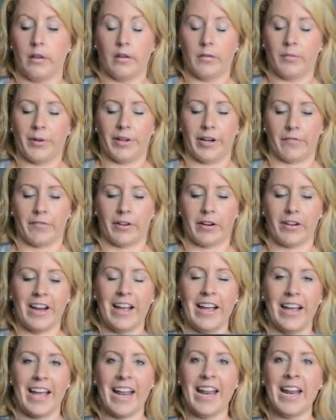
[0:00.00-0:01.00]
whatever.
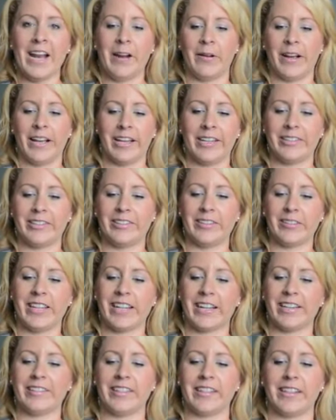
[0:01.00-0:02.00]
Anyway, so
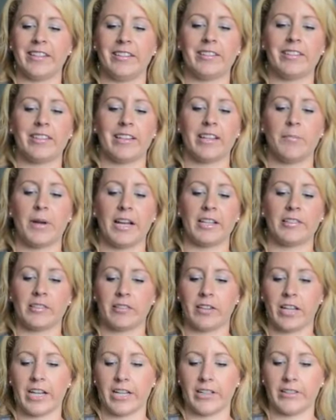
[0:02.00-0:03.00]
like I said, it looks like a pencil
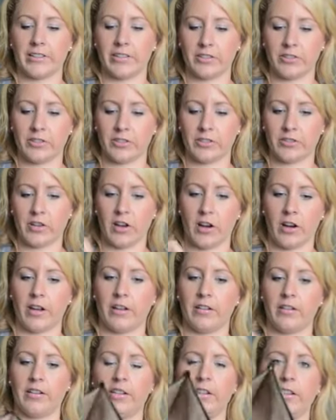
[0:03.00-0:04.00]
case. It's just
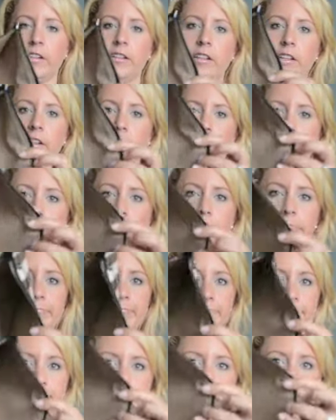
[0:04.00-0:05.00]
got, you know,
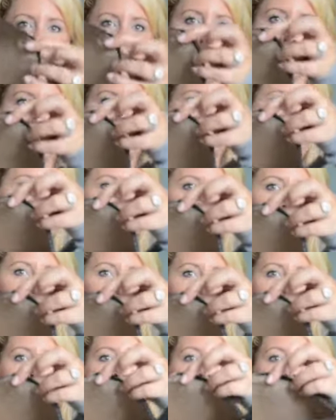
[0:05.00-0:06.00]
it's just like
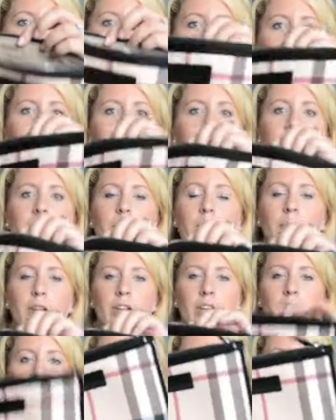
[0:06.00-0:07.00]
that. You can put
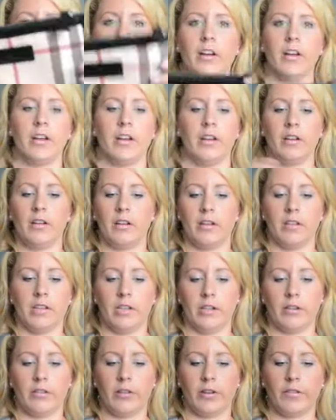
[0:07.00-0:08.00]
your,
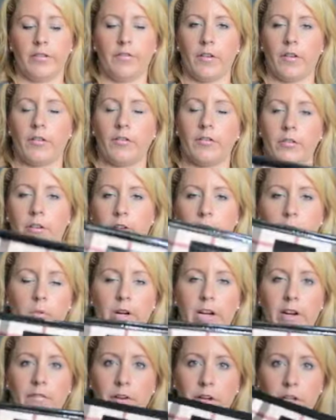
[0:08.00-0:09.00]
you know, your phone or
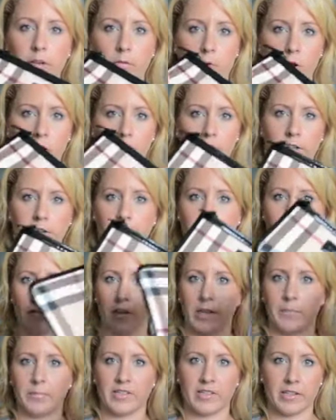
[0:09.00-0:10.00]
whatever you want, your
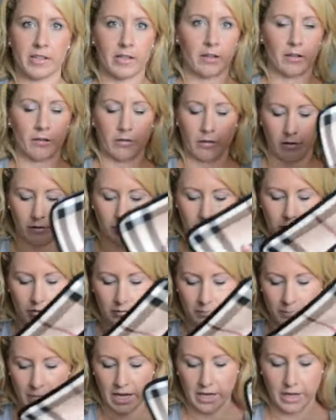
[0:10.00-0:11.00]
lipstick or
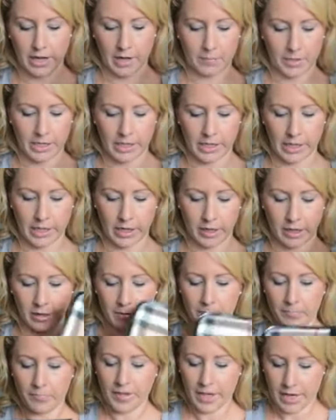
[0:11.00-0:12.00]
makeup in
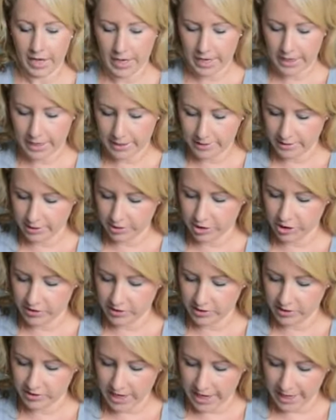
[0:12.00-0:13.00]
here, and it
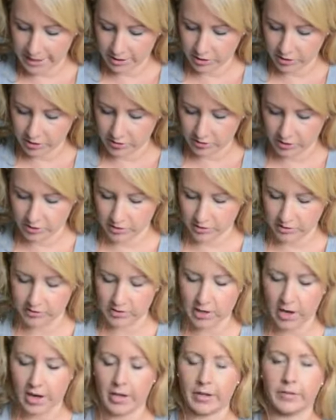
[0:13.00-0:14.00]
just attaches to the
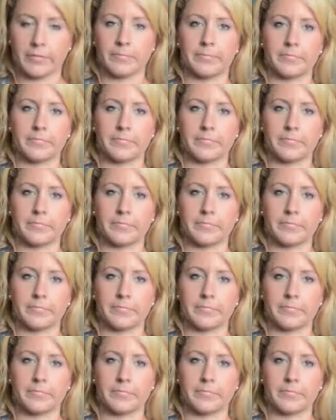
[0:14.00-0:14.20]
side.